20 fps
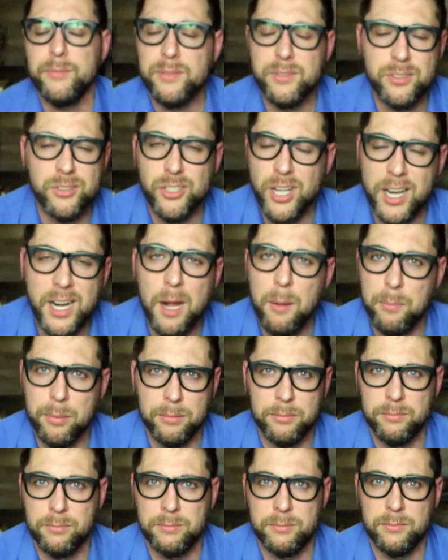shut up.
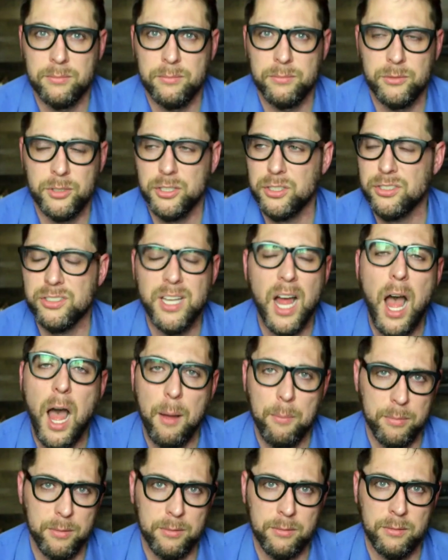Just
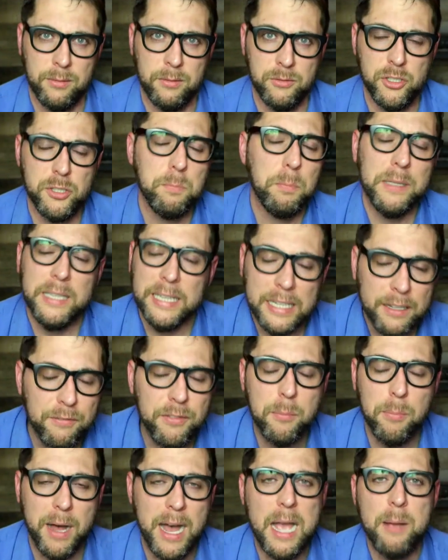stop. Just believe
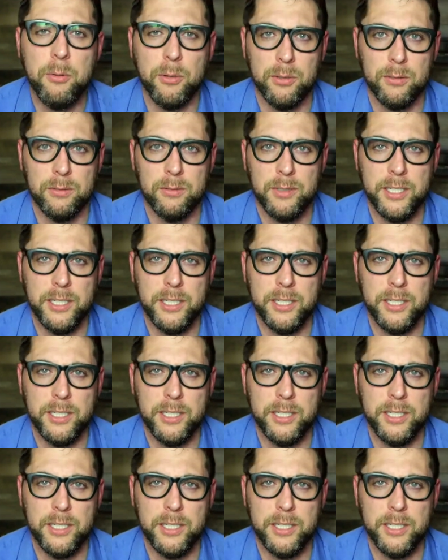the Bible.